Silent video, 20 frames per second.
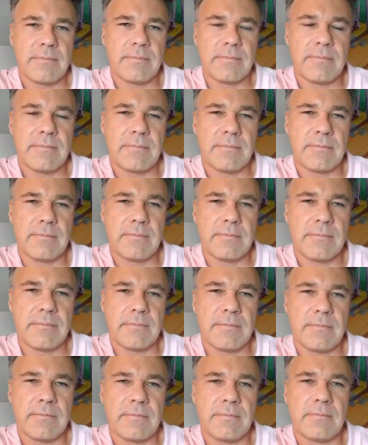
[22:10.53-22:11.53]

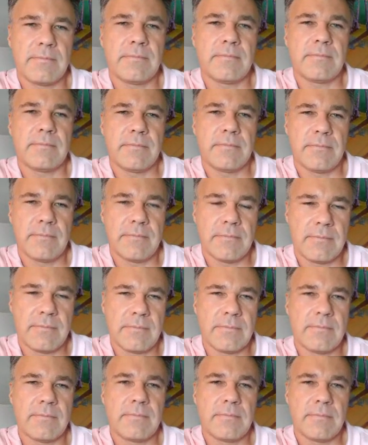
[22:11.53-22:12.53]

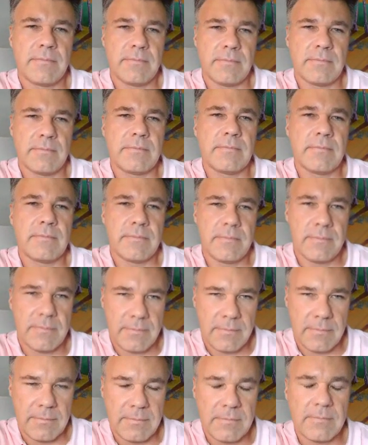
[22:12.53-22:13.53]

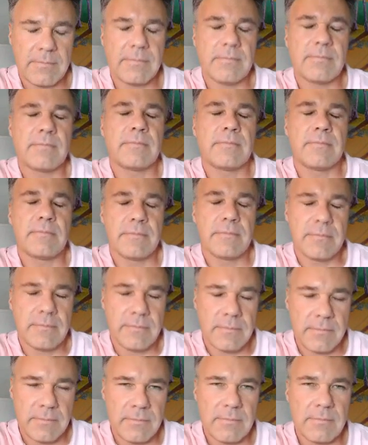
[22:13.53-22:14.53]

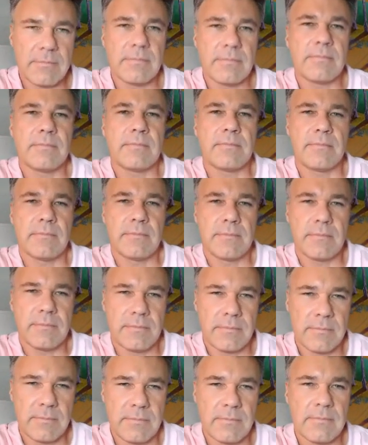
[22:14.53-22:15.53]

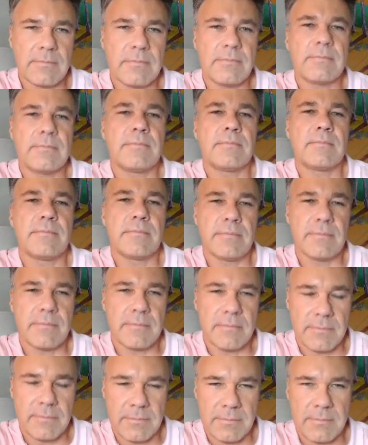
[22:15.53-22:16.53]

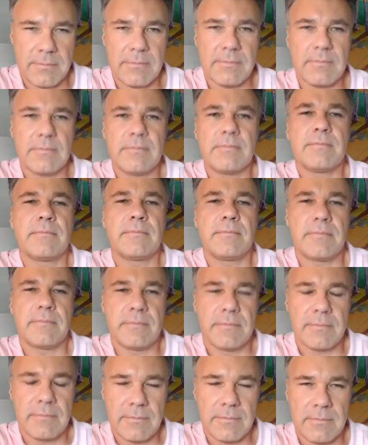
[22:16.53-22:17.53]

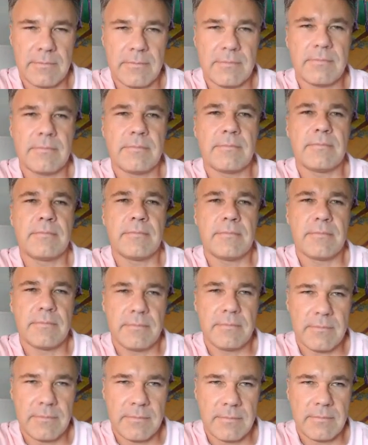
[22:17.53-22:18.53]
(not speaking)